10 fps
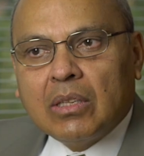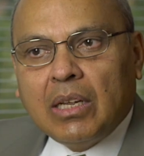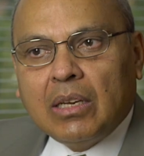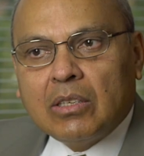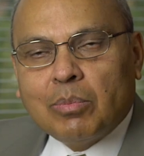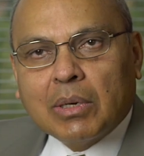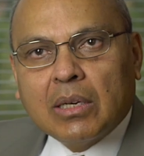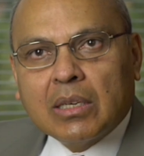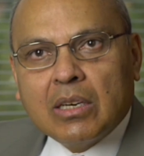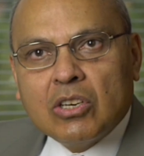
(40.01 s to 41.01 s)
The
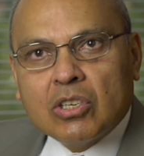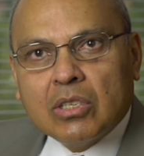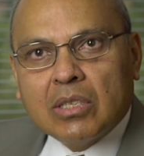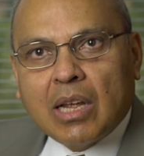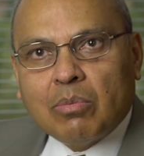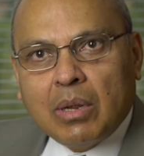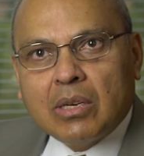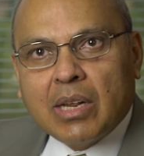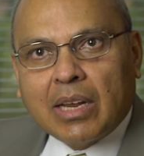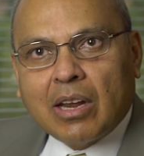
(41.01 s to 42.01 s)
typical conditions that we
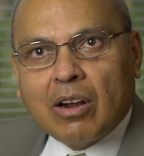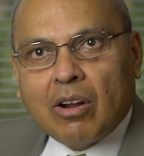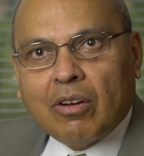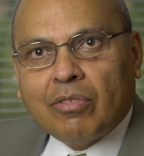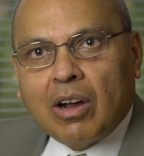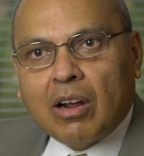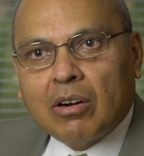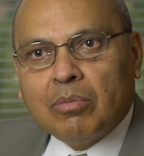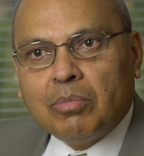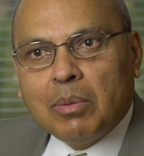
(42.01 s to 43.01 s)
take care of
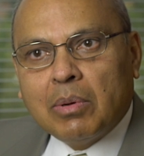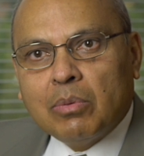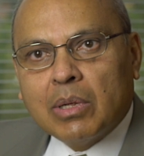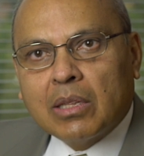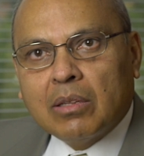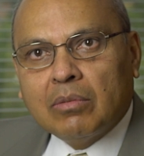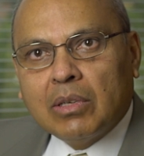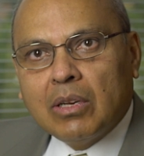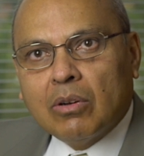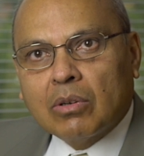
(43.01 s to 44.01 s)
are people with,
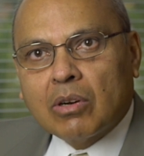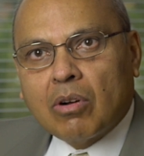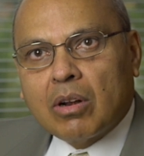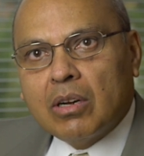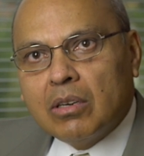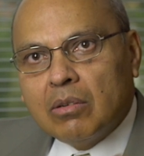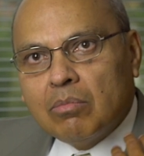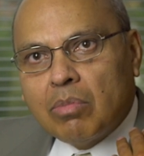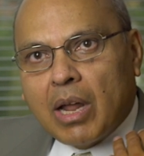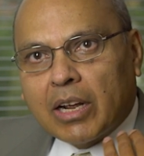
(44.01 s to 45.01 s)
you know, carotid
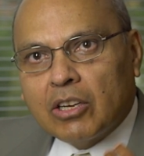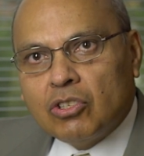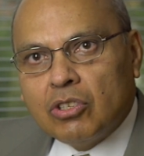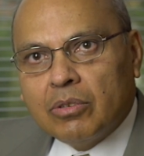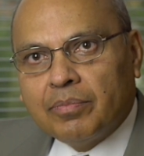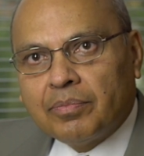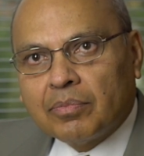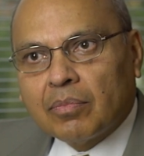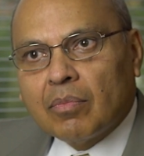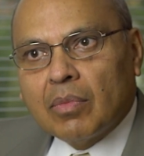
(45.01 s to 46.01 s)
blockage.
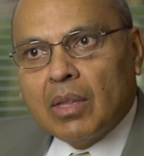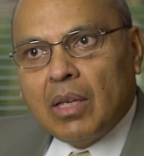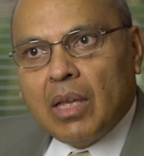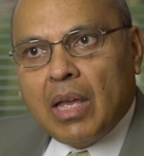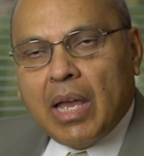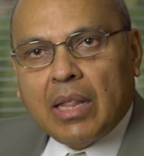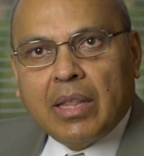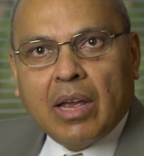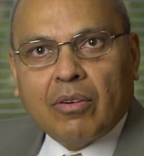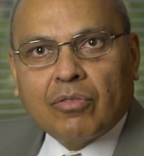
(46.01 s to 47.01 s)
And
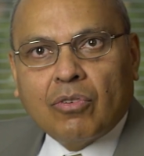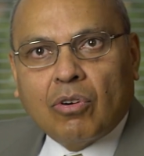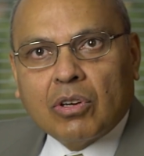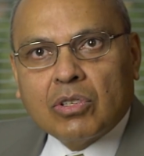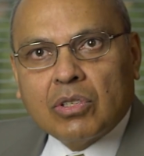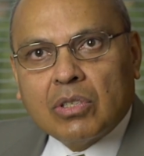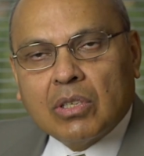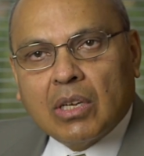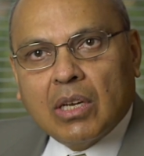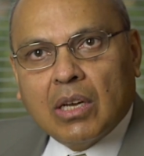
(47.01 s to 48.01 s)
there, of
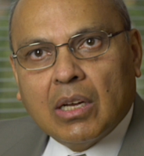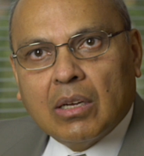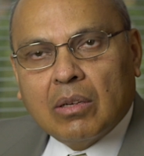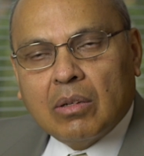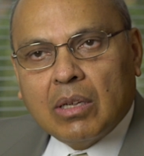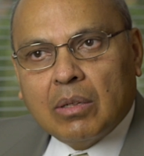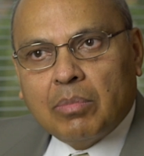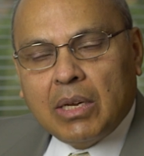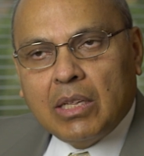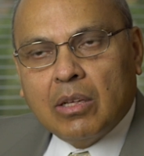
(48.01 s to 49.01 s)
course, uh,
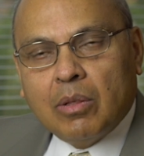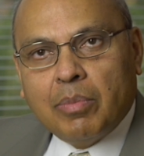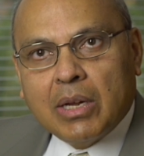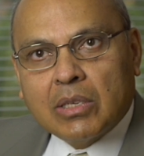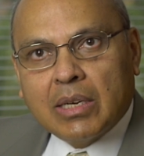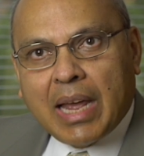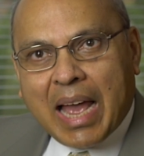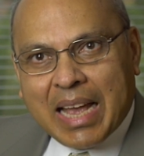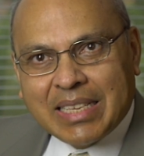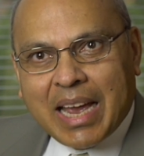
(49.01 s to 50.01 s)
either the patient
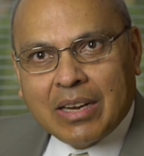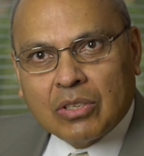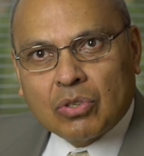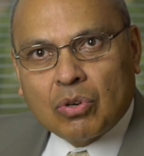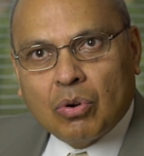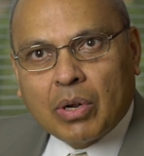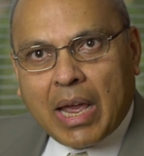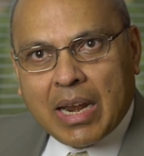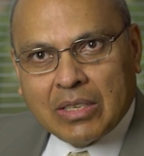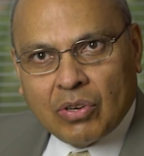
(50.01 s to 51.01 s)
has had a stroke
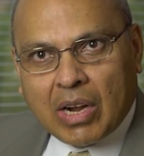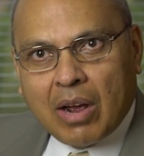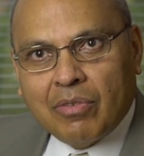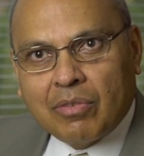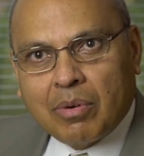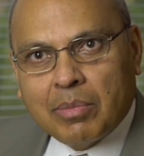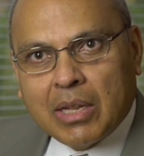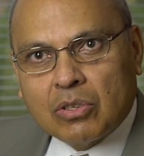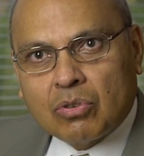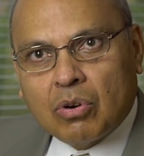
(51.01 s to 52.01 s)
and has recovered from
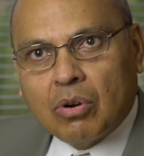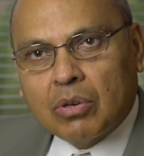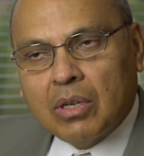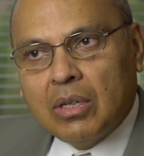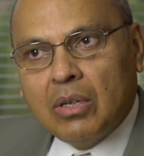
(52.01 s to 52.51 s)
that stroke